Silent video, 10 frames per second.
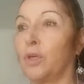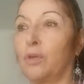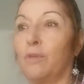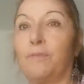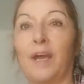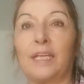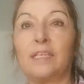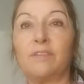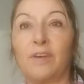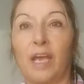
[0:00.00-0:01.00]
confined
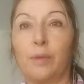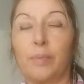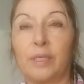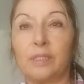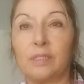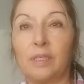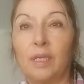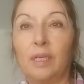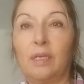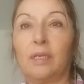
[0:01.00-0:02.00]
environment,
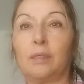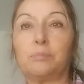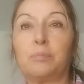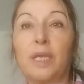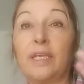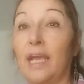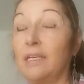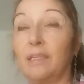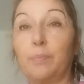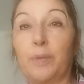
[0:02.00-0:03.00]

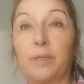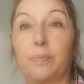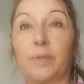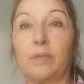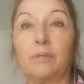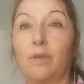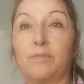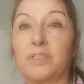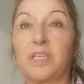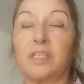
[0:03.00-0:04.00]
healthy people
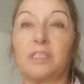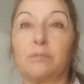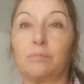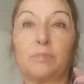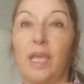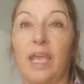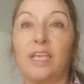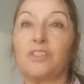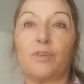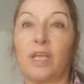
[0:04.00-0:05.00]
of certain
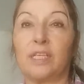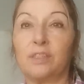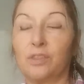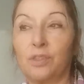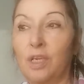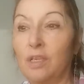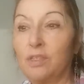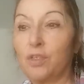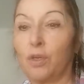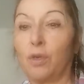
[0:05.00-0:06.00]
age range.
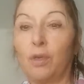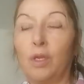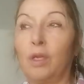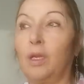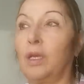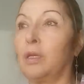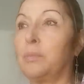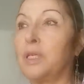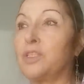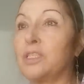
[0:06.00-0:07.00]
So
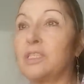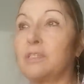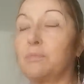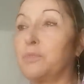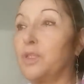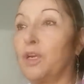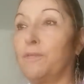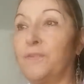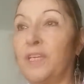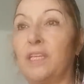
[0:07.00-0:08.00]
and just
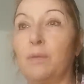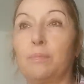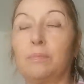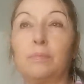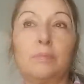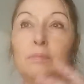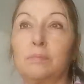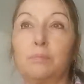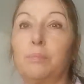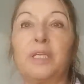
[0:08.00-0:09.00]
feed them
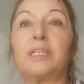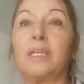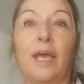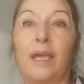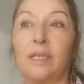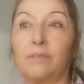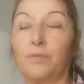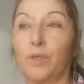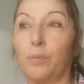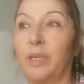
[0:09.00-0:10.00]
meat diet
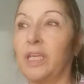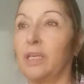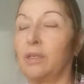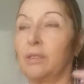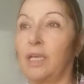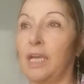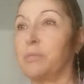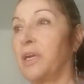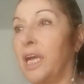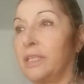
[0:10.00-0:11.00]
for a week,
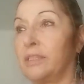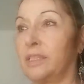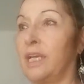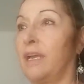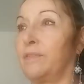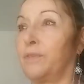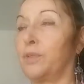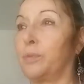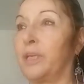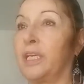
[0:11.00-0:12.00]
carbohydrate diet for
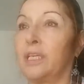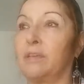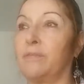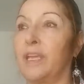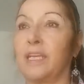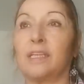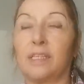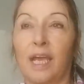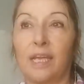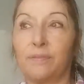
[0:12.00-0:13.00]
a week, vegan
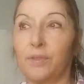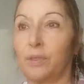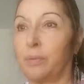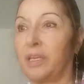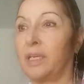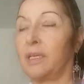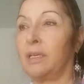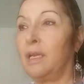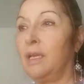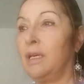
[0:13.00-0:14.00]
diet for a week,
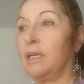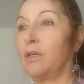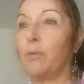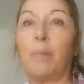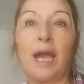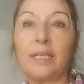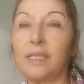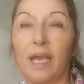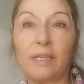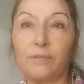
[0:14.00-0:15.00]
a combined
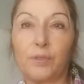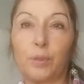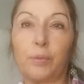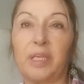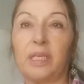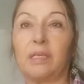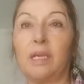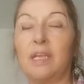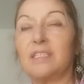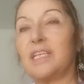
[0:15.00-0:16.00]
diet for a week,
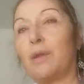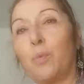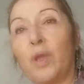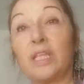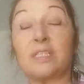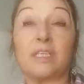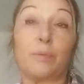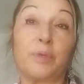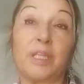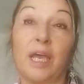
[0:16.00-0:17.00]
some with,
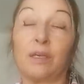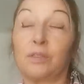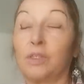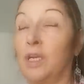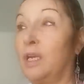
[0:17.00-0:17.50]
some without